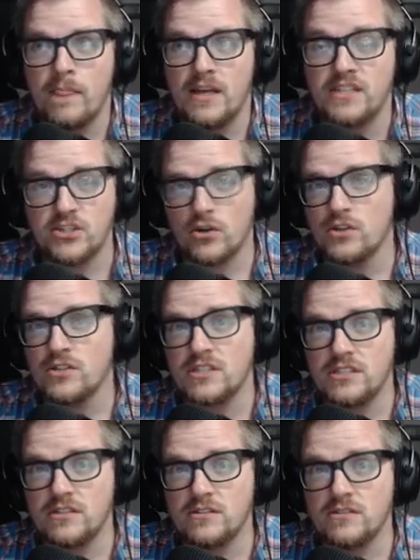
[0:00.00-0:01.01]

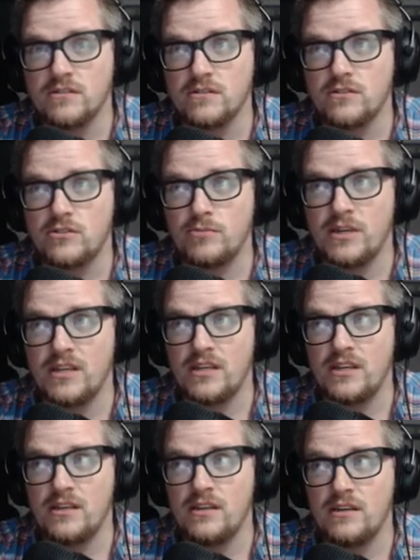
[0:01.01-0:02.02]
enchanting to
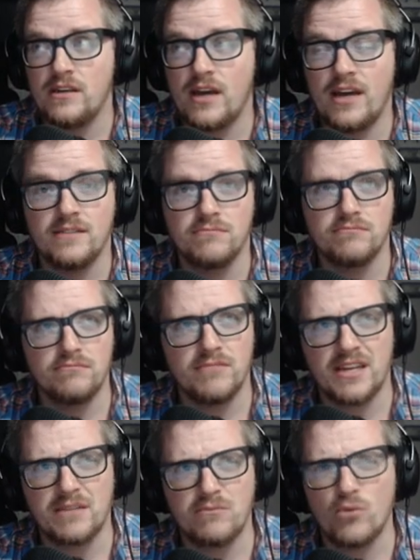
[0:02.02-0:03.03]
be, uh,
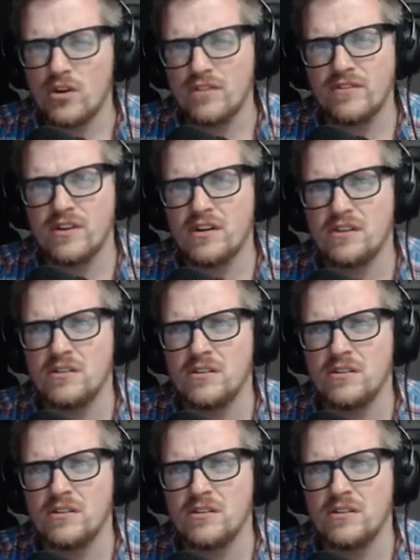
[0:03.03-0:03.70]
like, more of a